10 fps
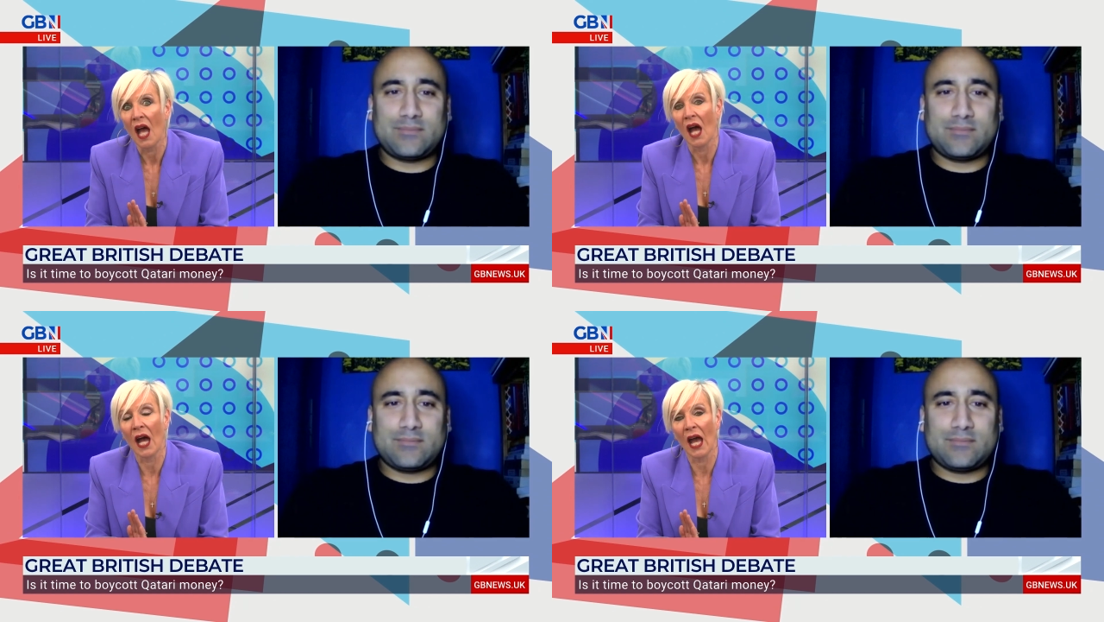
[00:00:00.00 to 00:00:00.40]

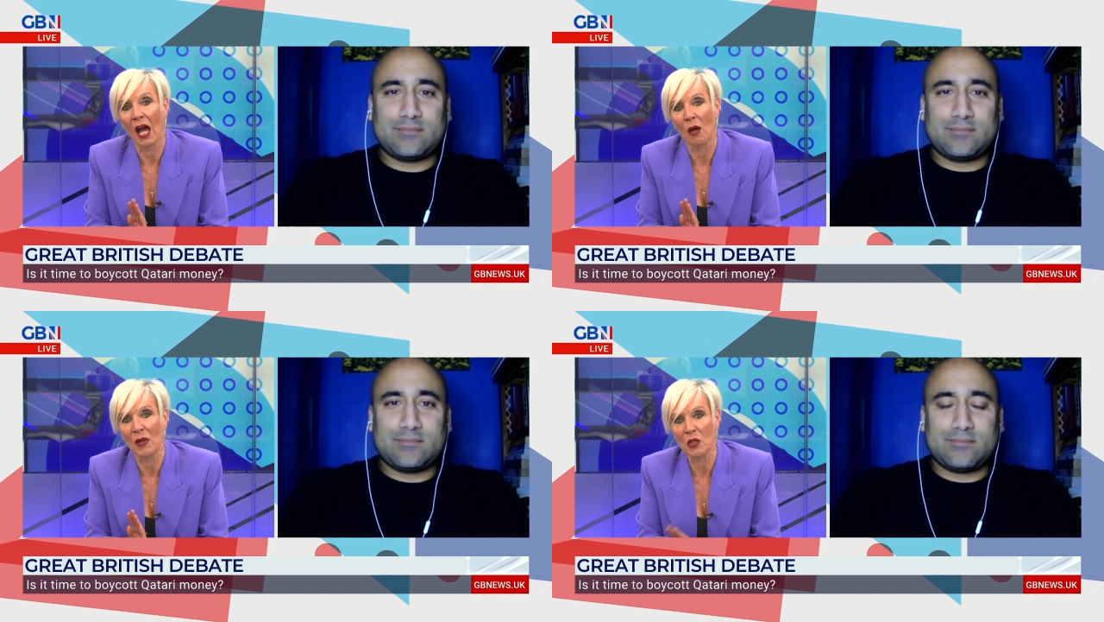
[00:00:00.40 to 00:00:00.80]
Speaker 1: at
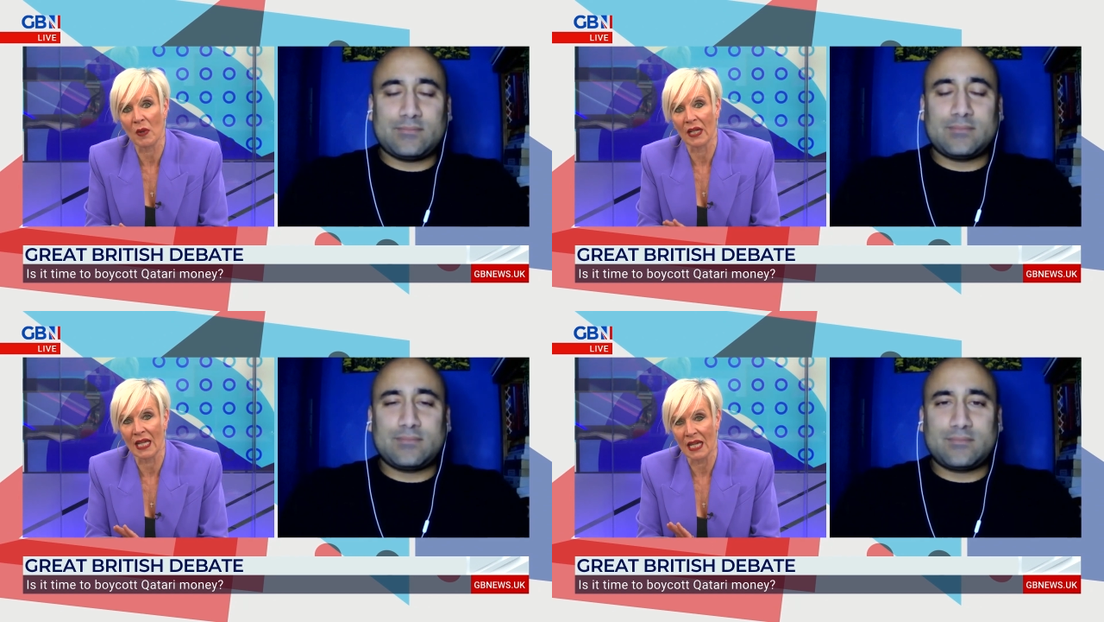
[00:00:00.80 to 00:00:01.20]
how much
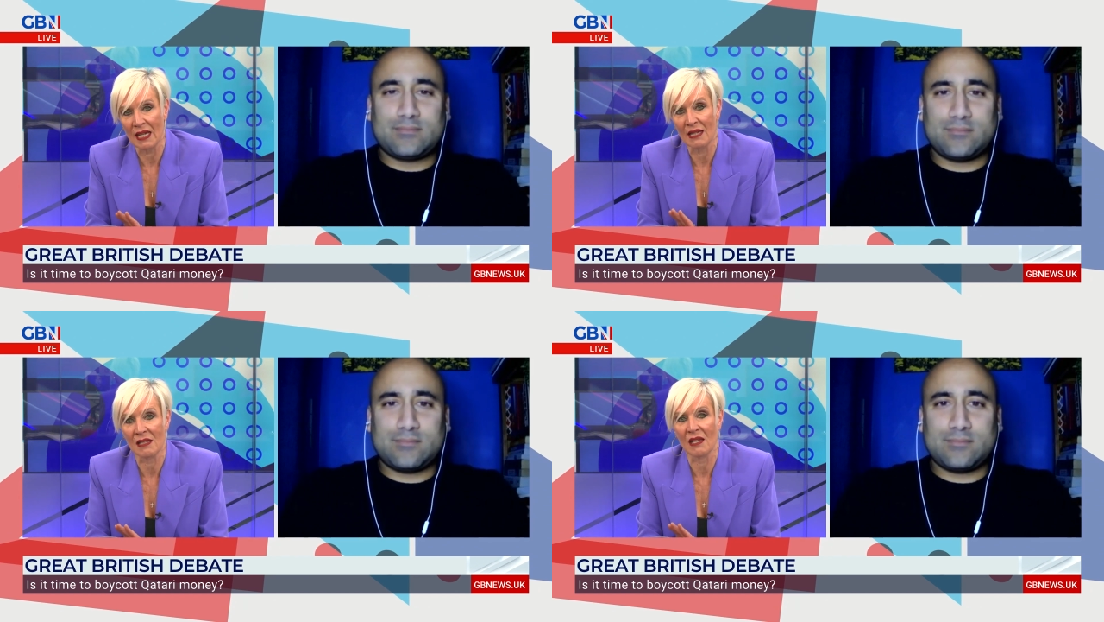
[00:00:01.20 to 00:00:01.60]
money
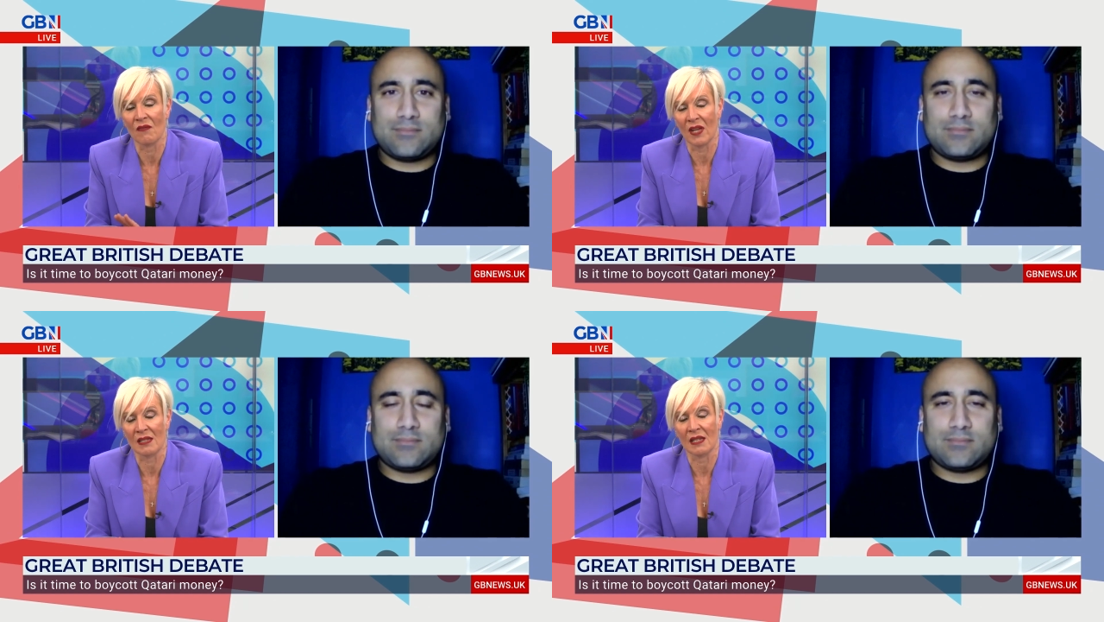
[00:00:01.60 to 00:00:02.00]
is
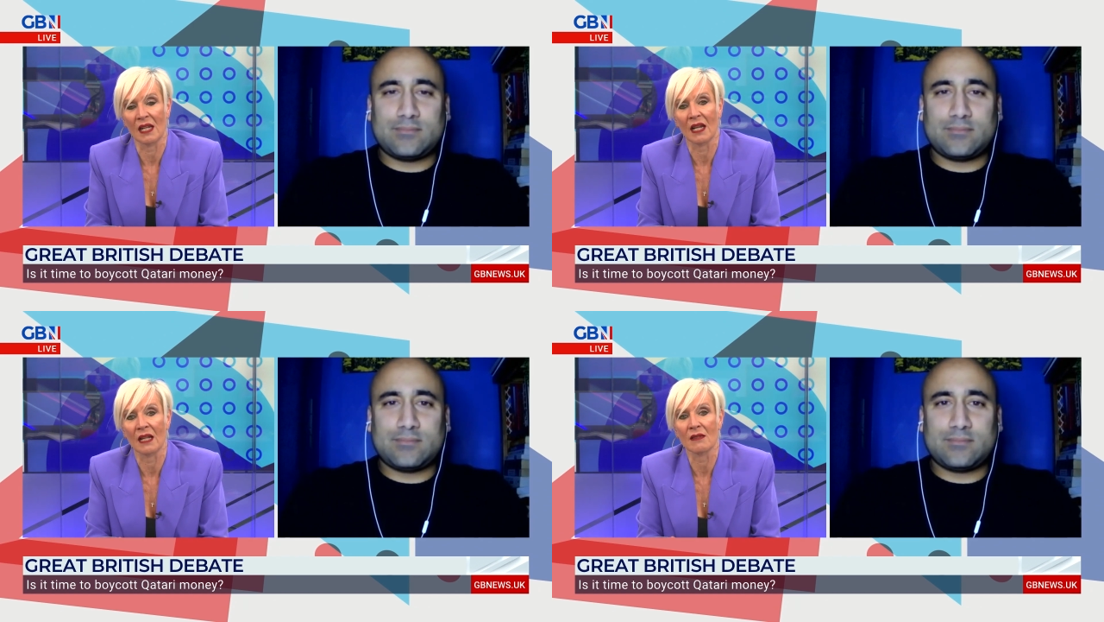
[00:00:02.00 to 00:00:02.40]
invested
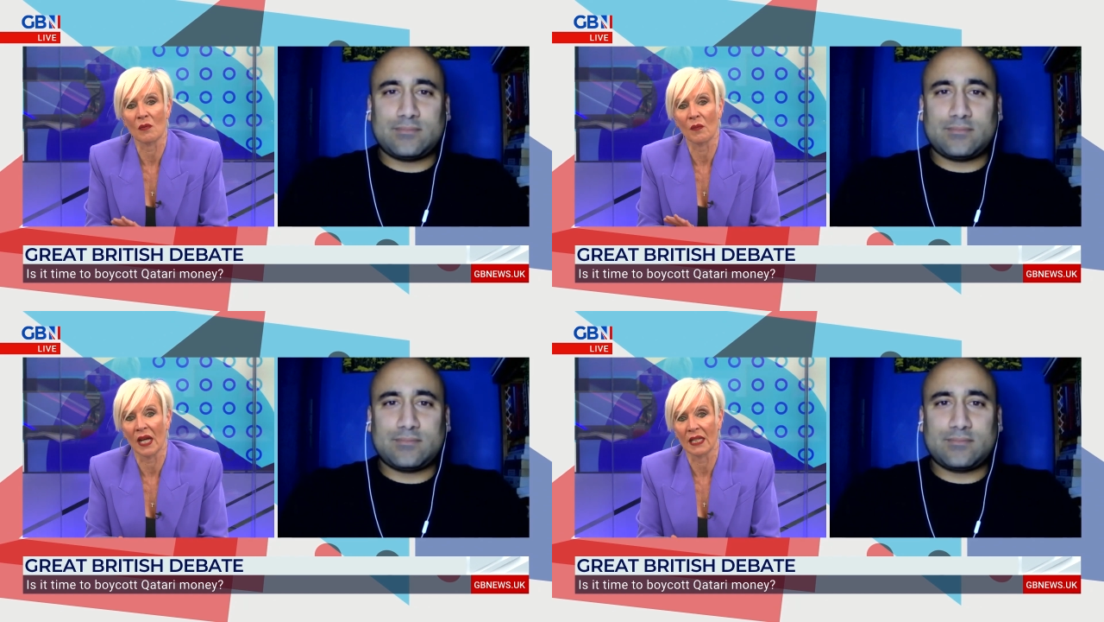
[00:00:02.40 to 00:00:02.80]
in
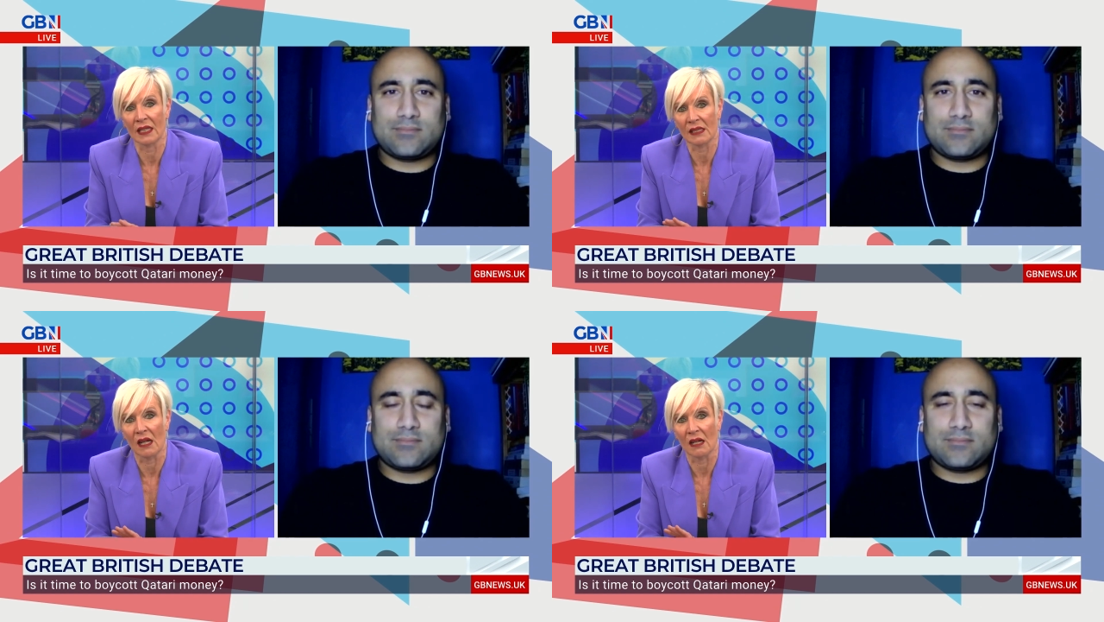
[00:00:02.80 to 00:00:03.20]
London by the
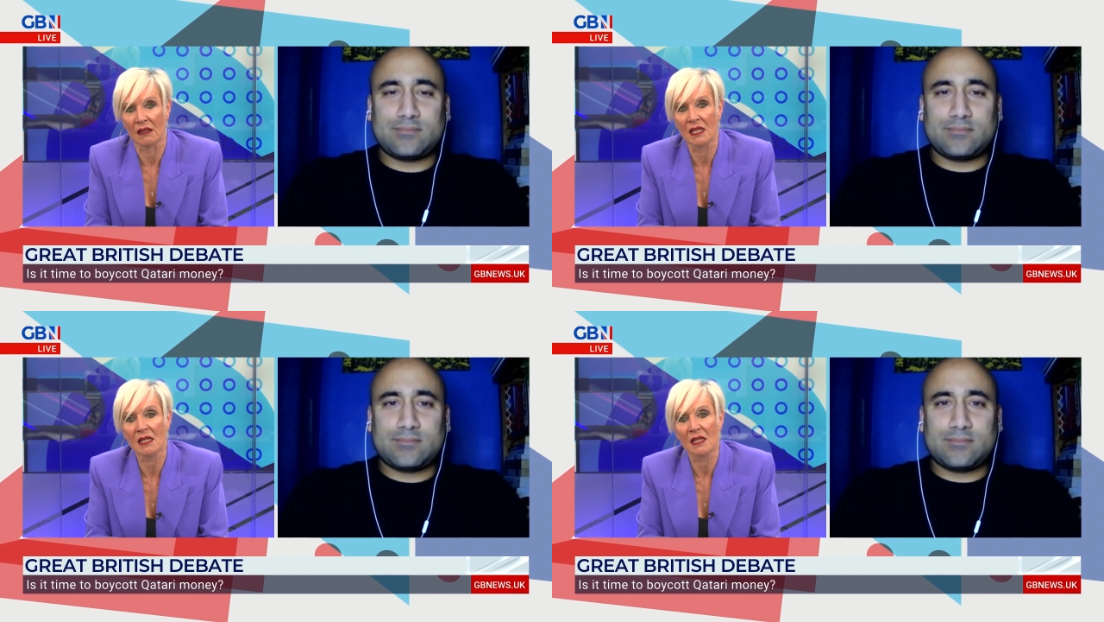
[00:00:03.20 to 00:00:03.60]

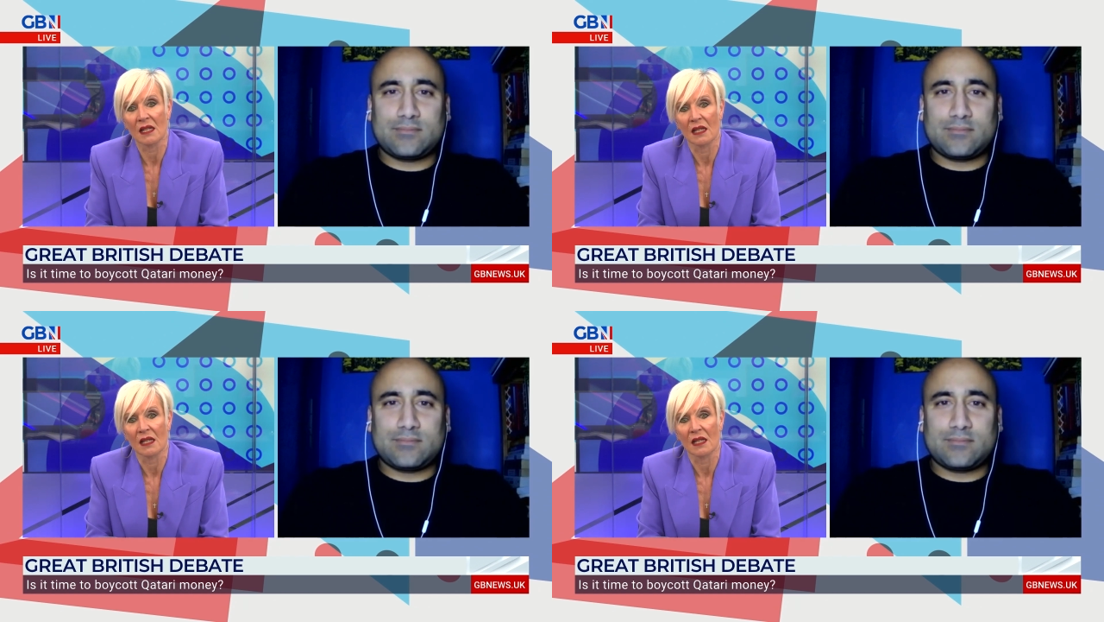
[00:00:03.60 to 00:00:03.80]
Qataris.